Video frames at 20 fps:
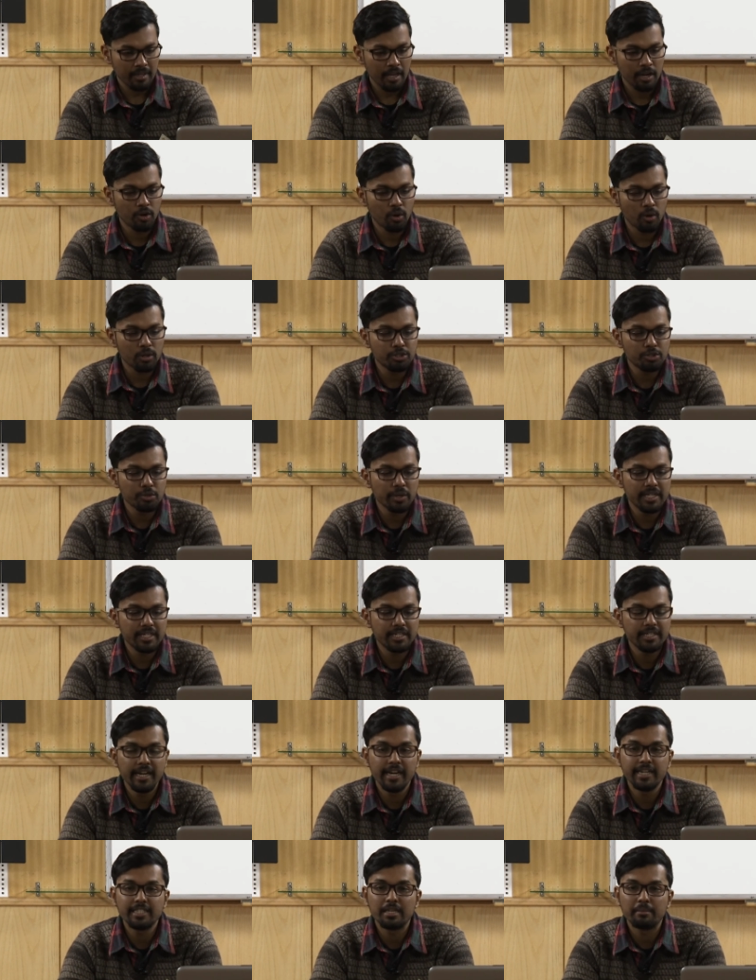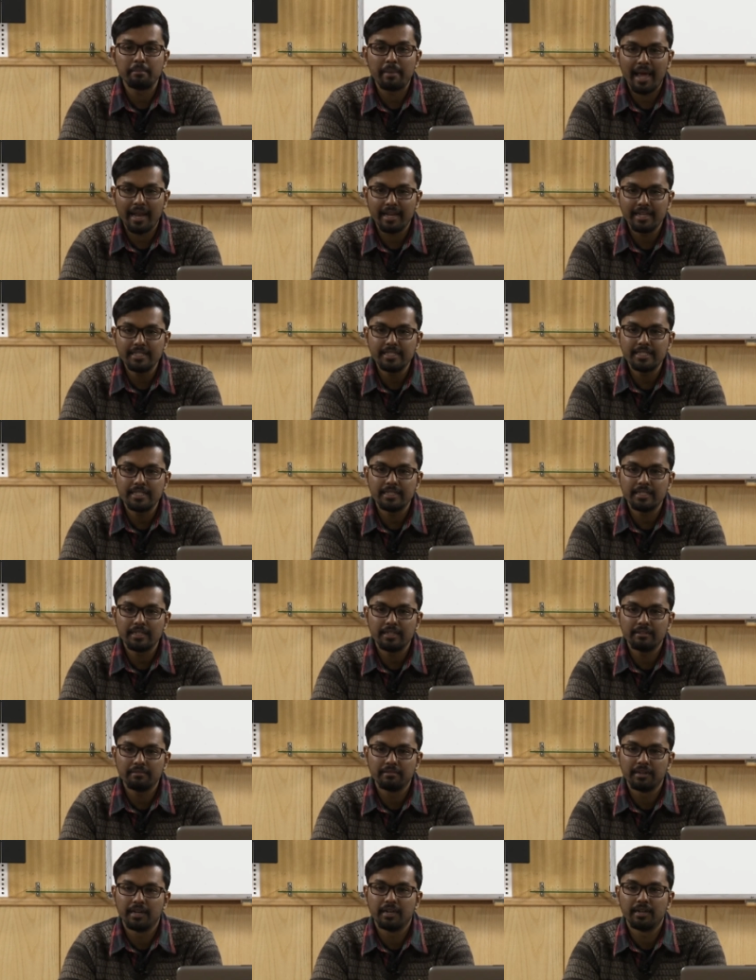And also it creates a balance in
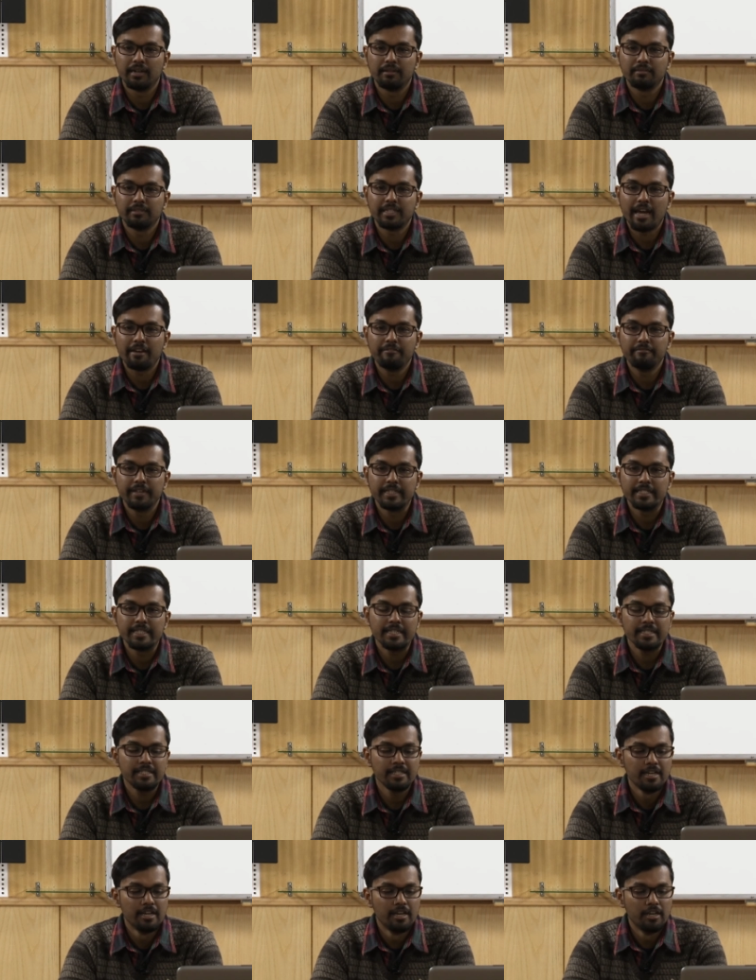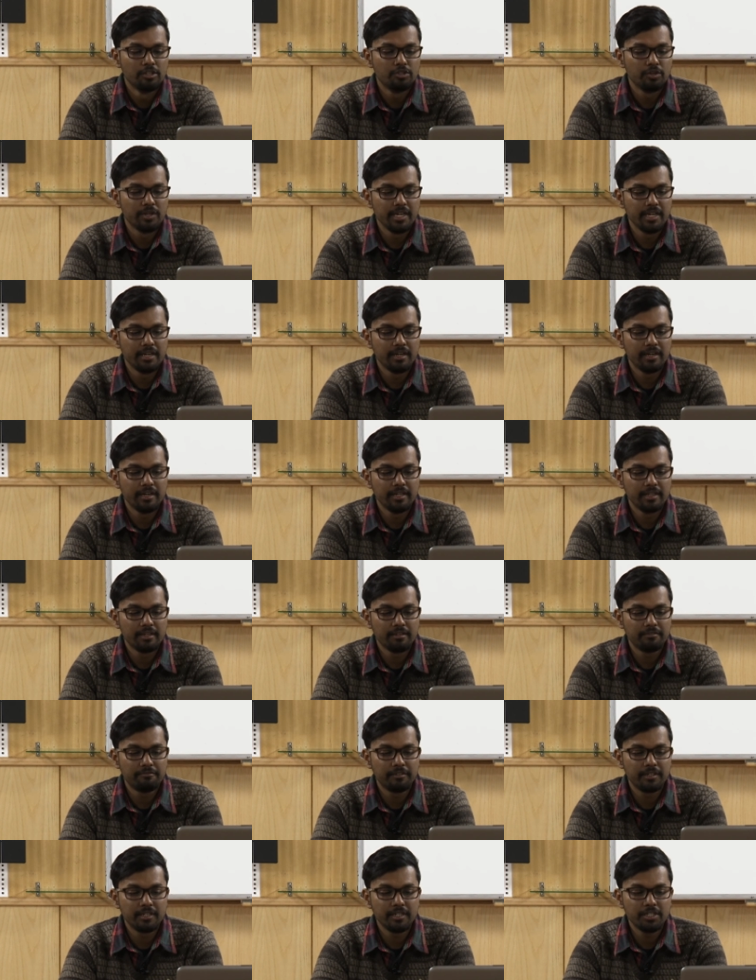the typefaces. So, here in the
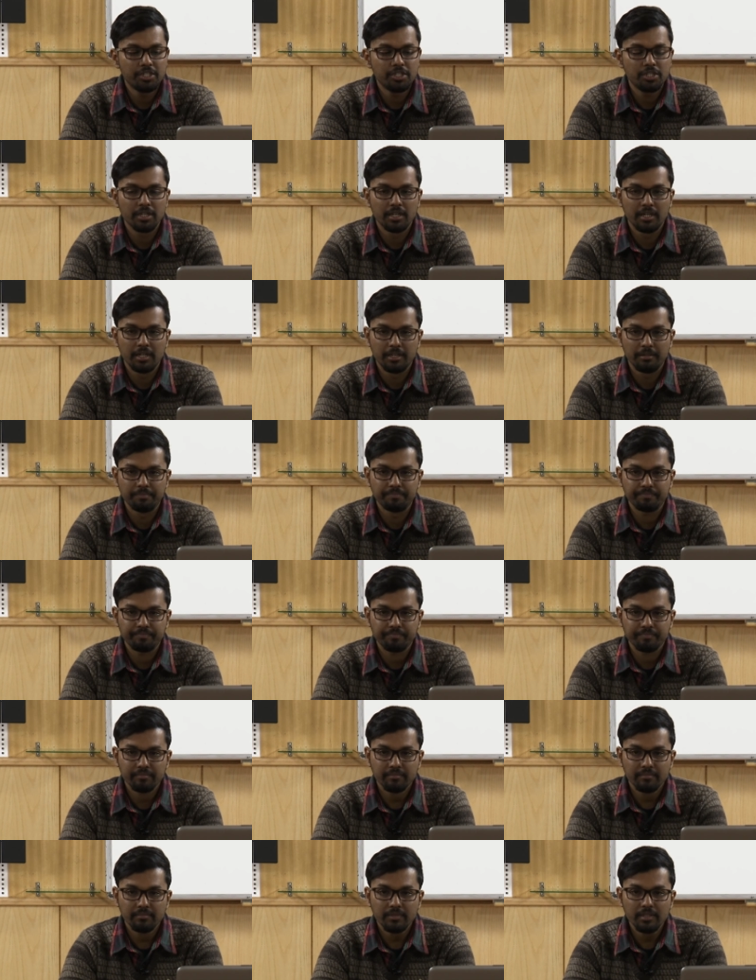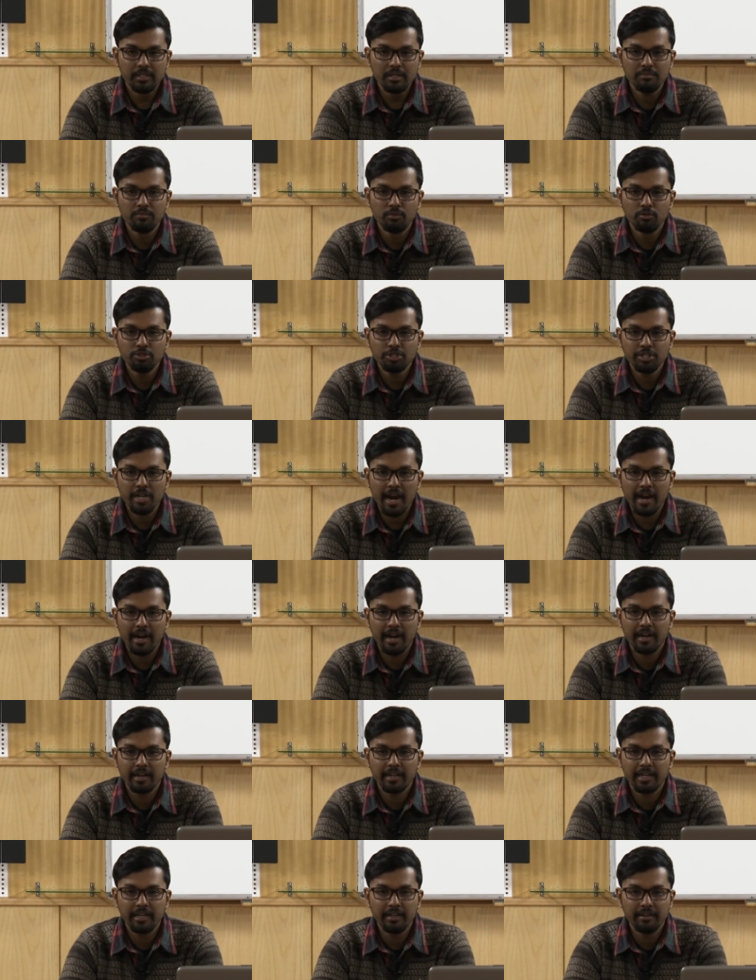first most
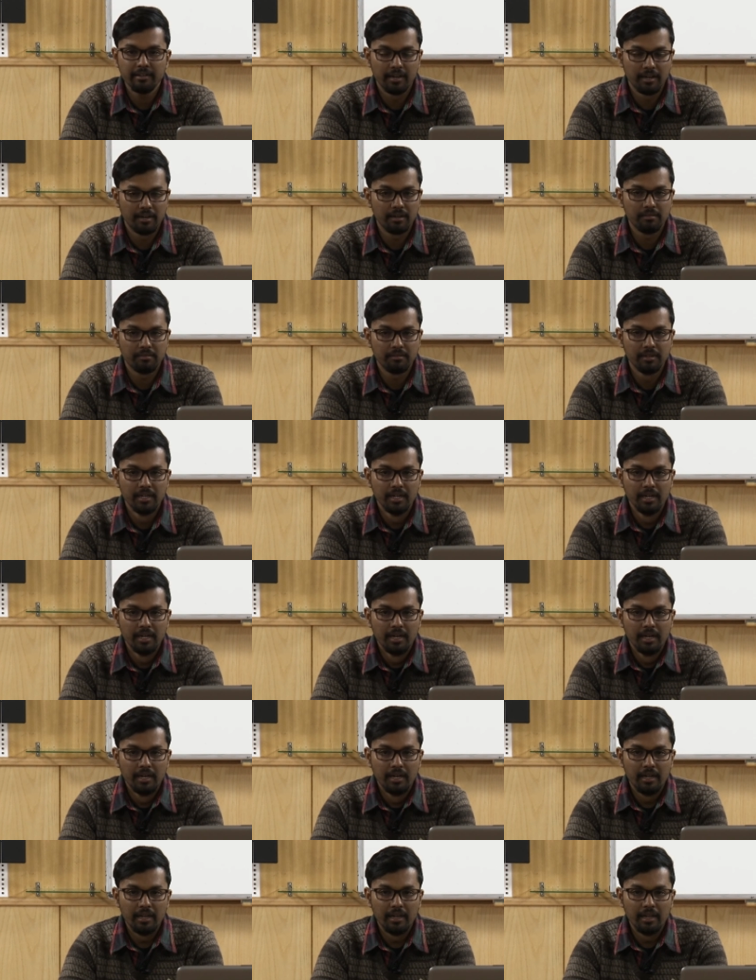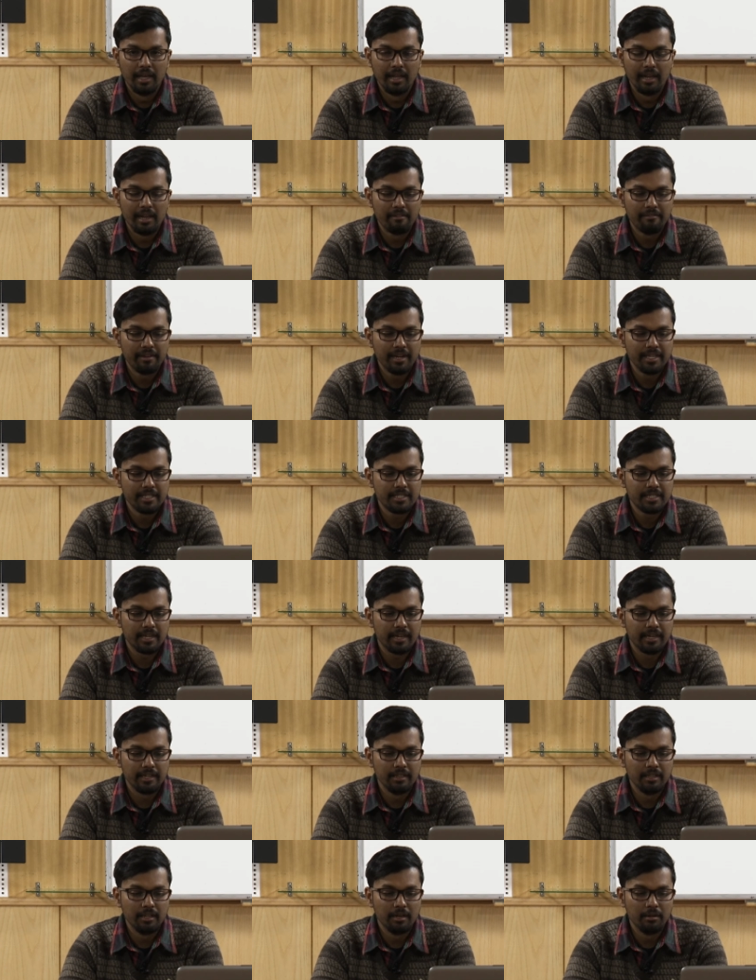hierarchy level is
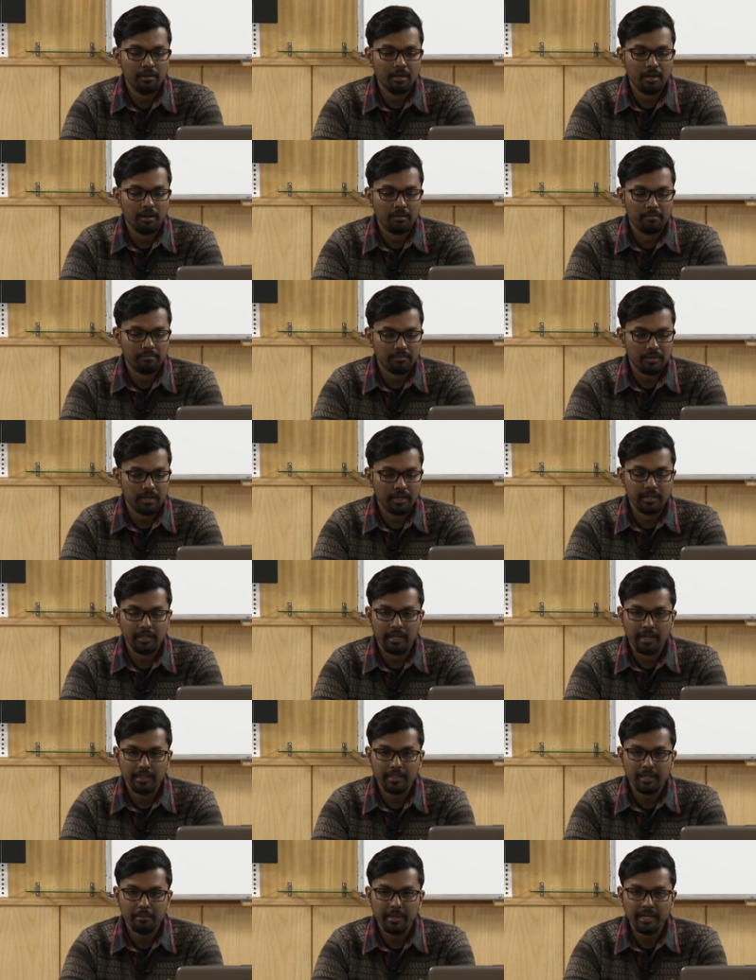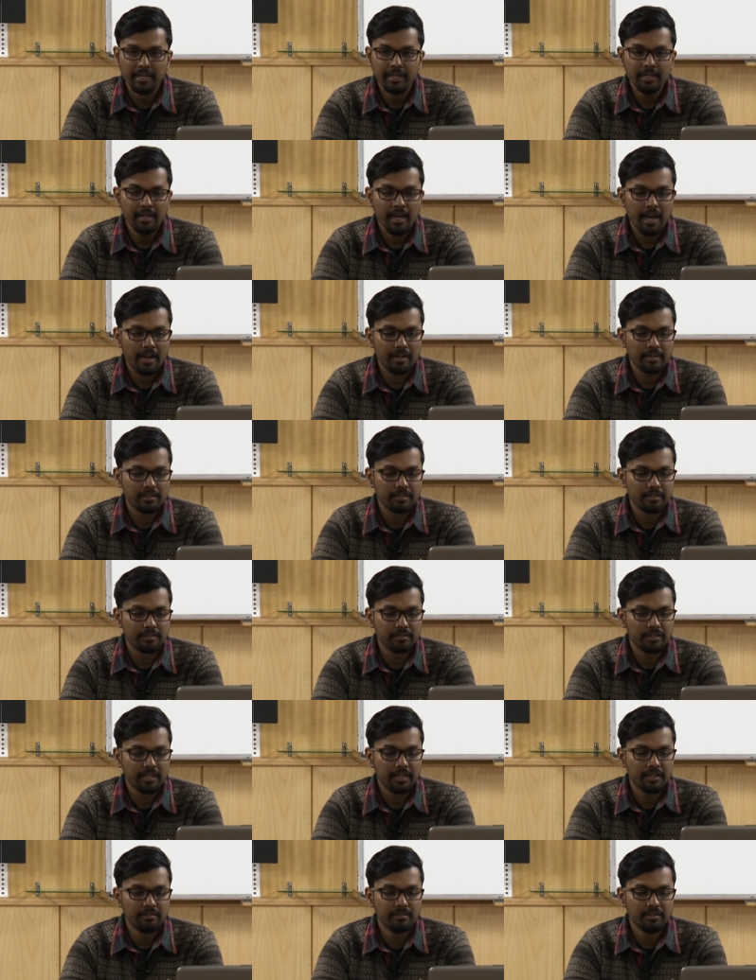in the middle, and
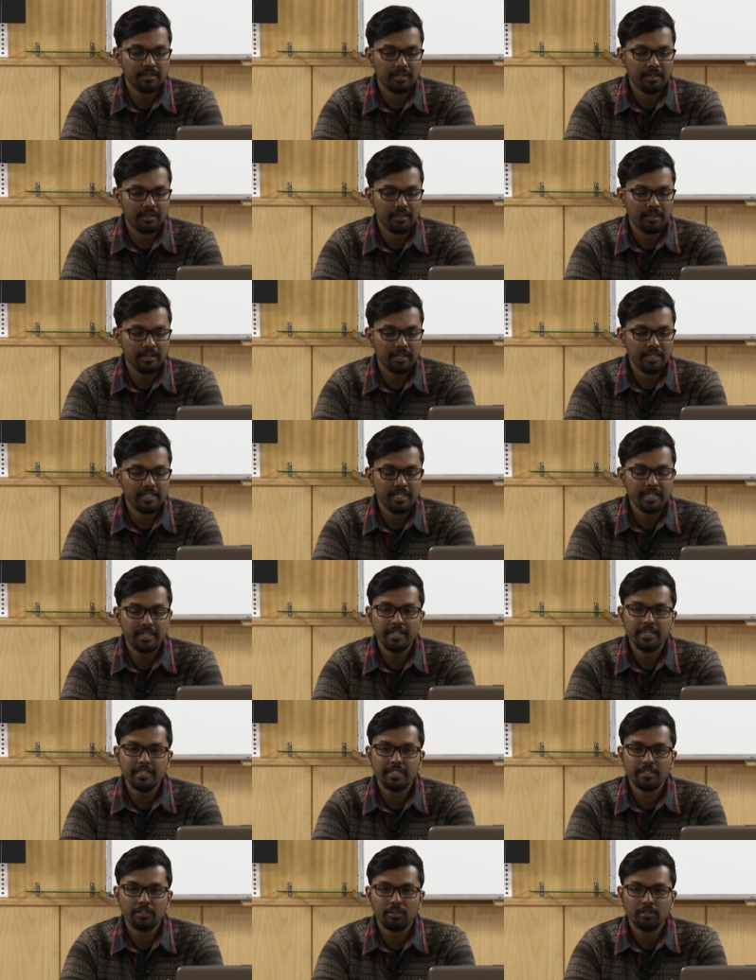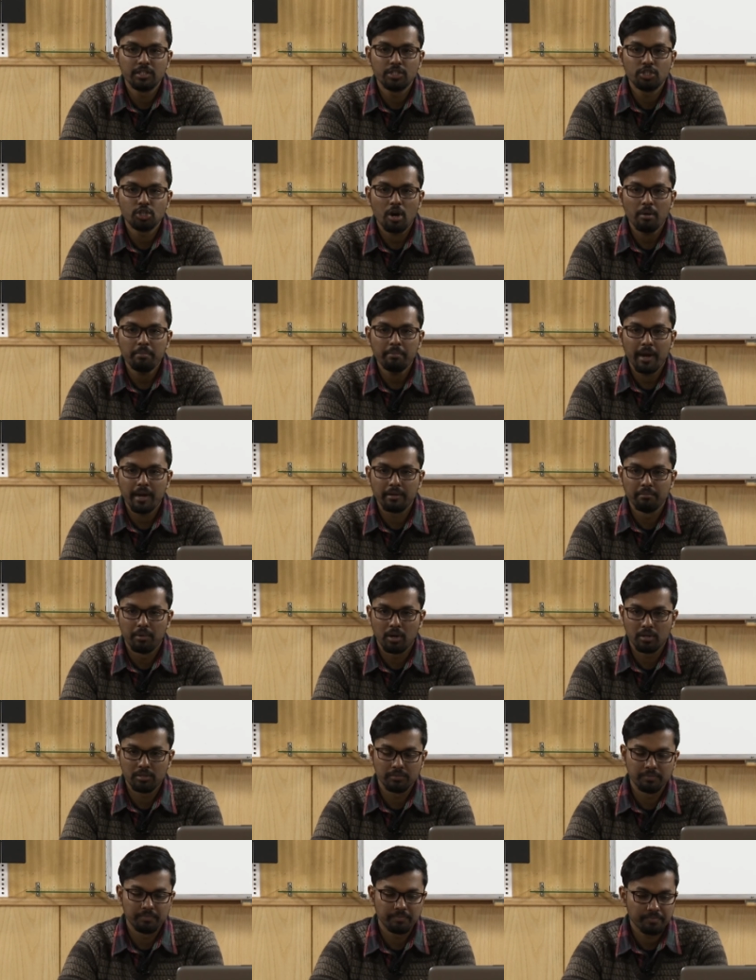then it decreases on the top and
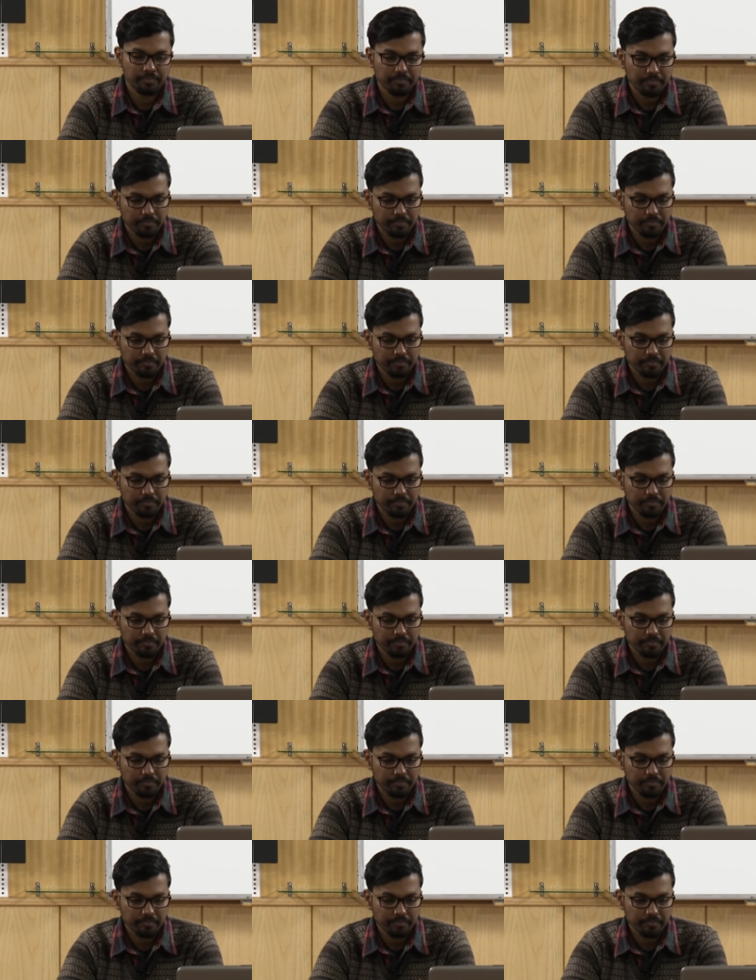bottom.